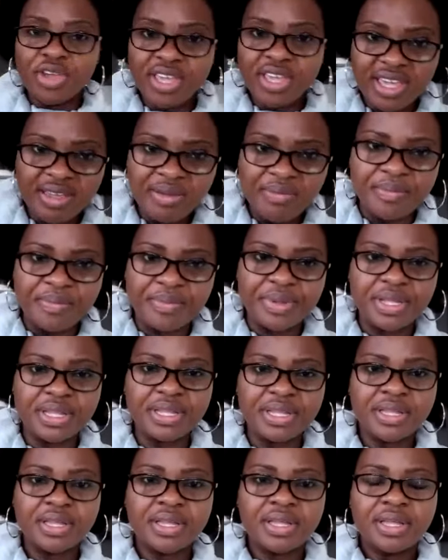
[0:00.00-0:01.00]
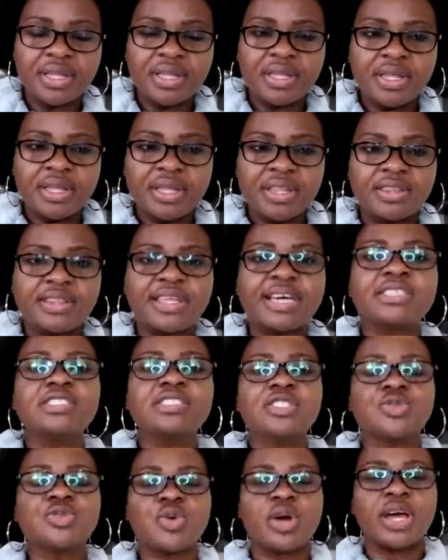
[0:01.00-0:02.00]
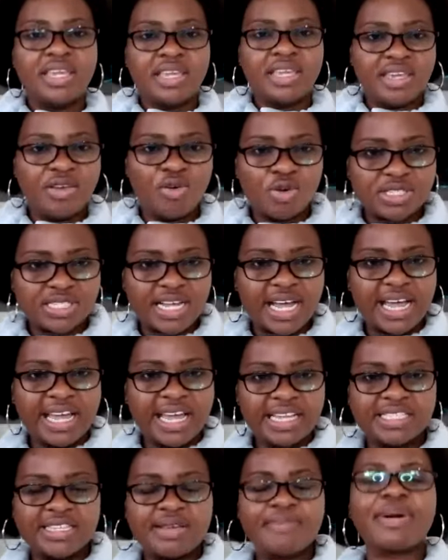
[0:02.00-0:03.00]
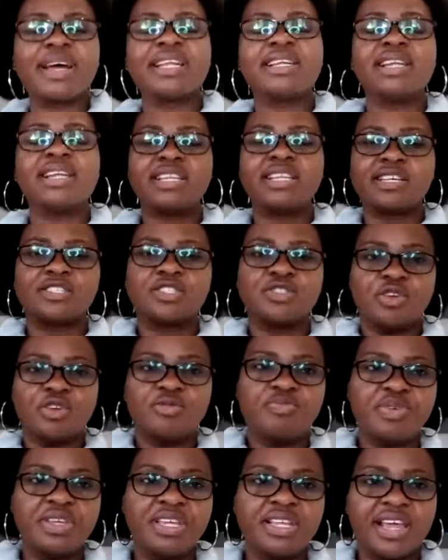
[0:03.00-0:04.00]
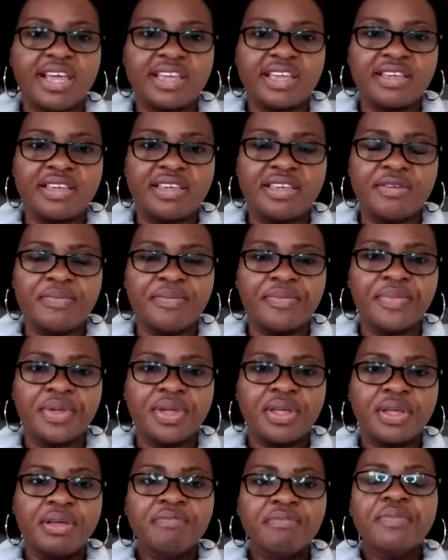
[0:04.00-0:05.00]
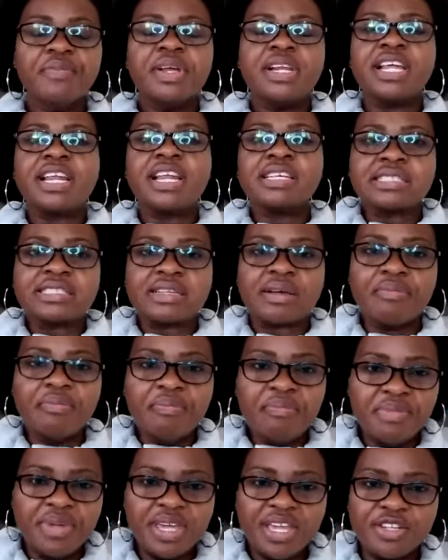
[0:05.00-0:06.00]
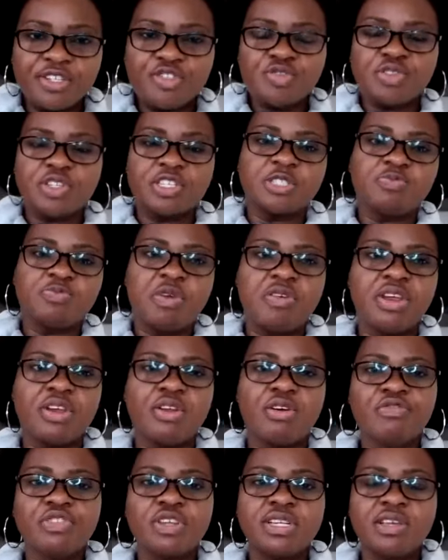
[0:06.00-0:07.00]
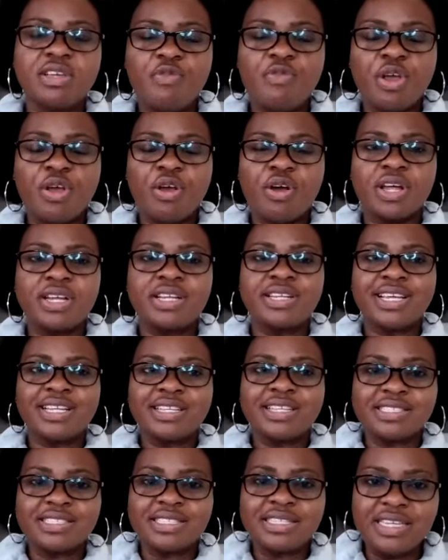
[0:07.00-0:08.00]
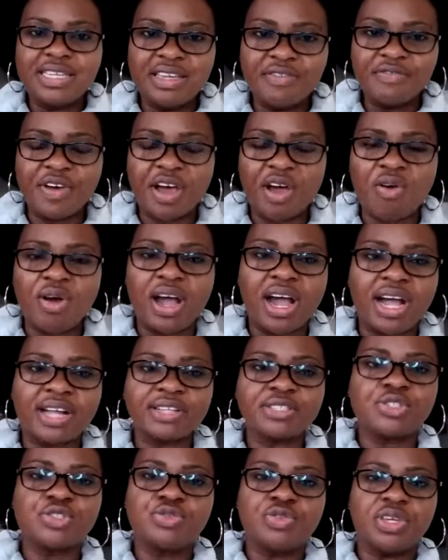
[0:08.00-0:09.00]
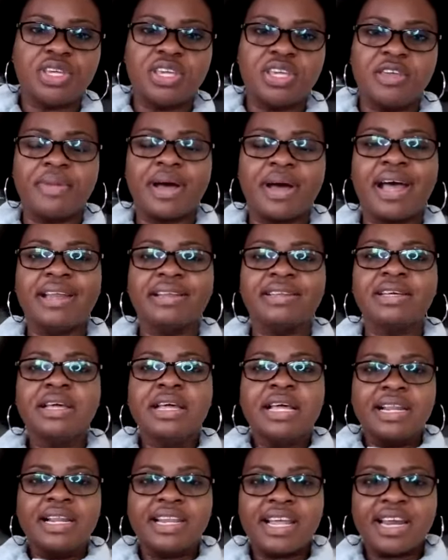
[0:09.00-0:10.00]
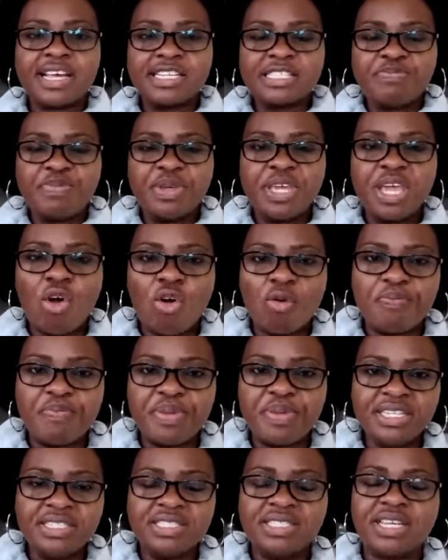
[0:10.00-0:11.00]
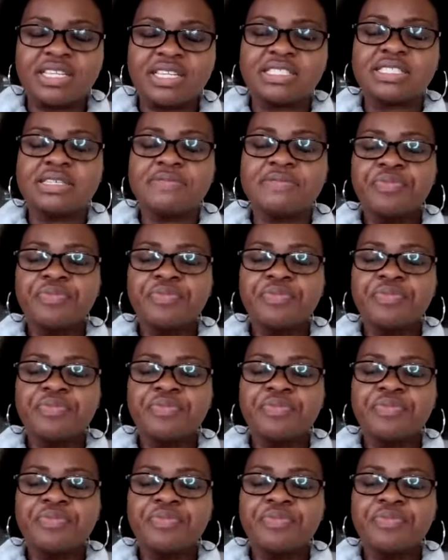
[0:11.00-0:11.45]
him. That is why he was hiding. But let us not be like him. Let us submit to the Spirit of the living God. Let us give our hearts to him and let us be obedient.